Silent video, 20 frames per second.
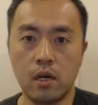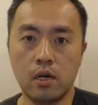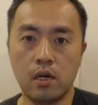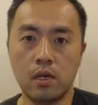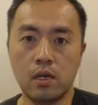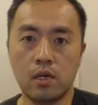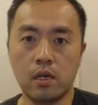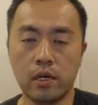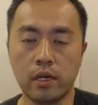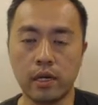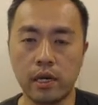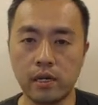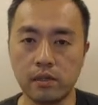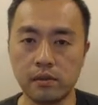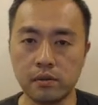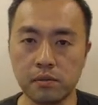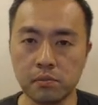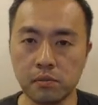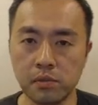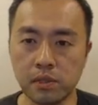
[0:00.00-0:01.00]
Hey
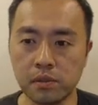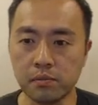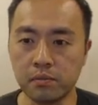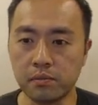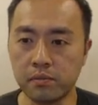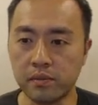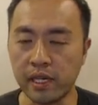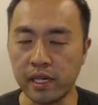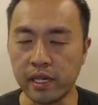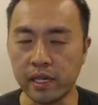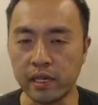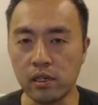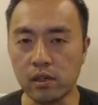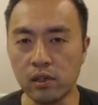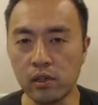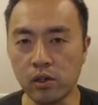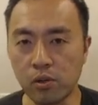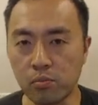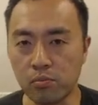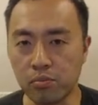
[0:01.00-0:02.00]
guys, taking a
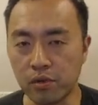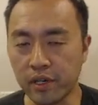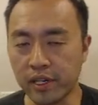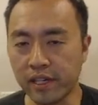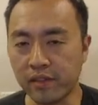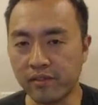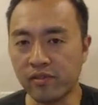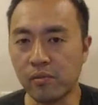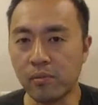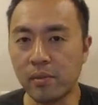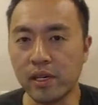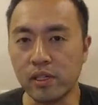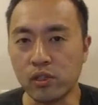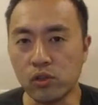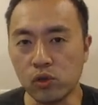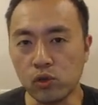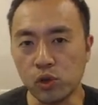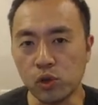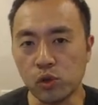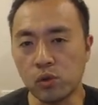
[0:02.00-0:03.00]
little break from my
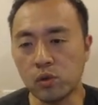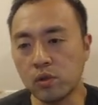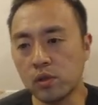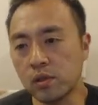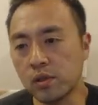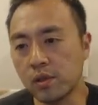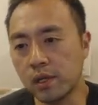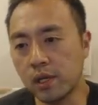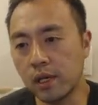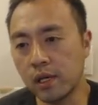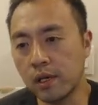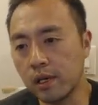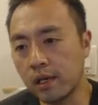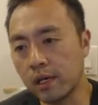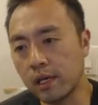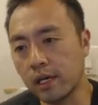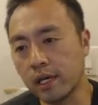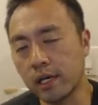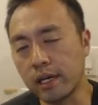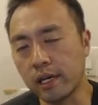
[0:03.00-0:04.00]
usual.
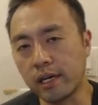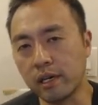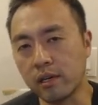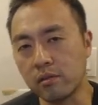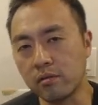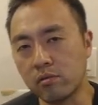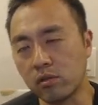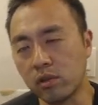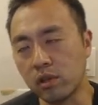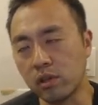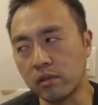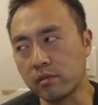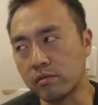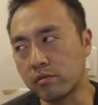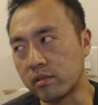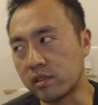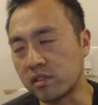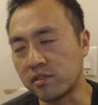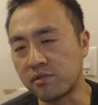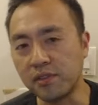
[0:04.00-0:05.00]

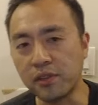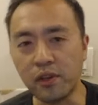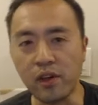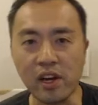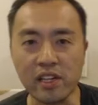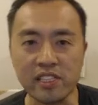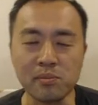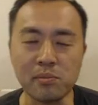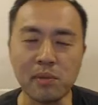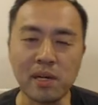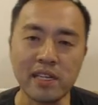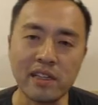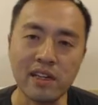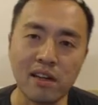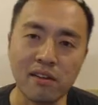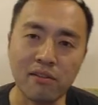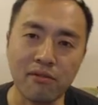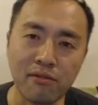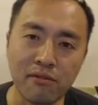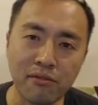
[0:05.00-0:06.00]
This video actually might
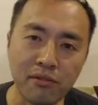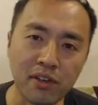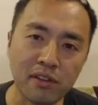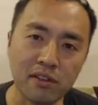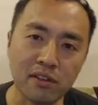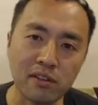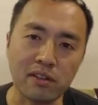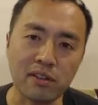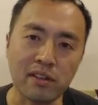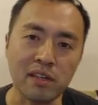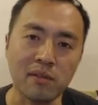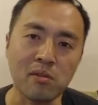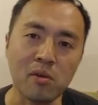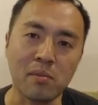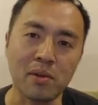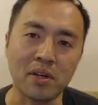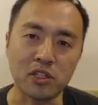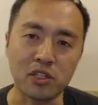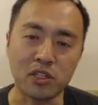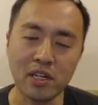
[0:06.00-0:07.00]
not fit the theme of
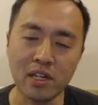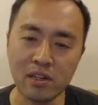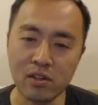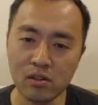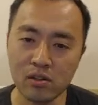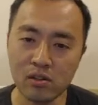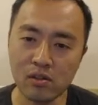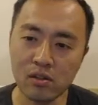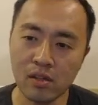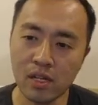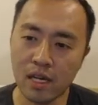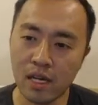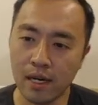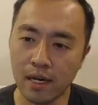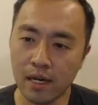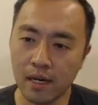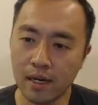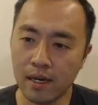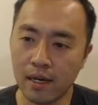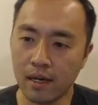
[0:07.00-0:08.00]
my channel,
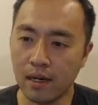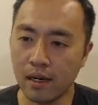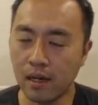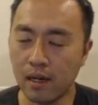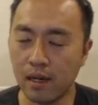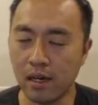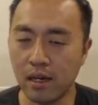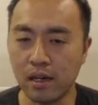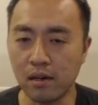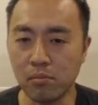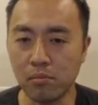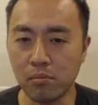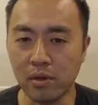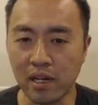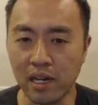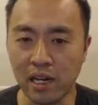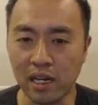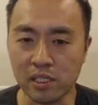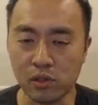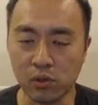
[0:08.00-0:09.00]
but
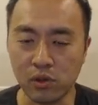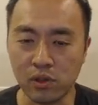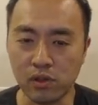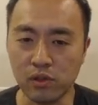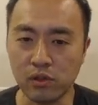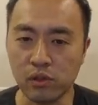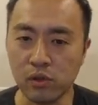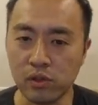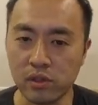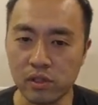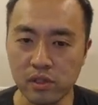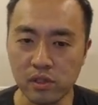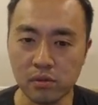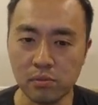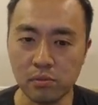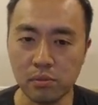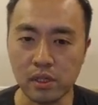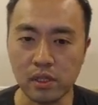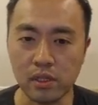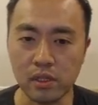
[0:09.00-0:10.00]
I actually wanted to do this
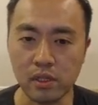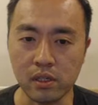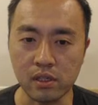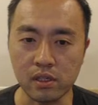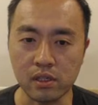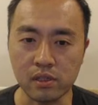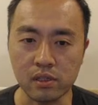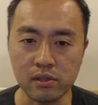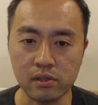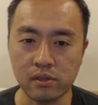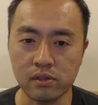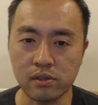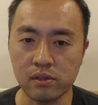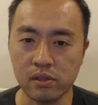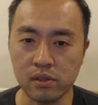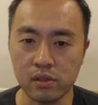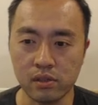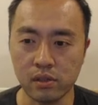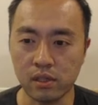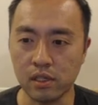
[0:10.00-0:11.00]
because,
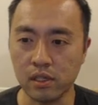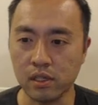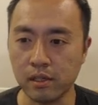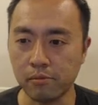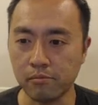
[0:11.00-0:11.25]
um,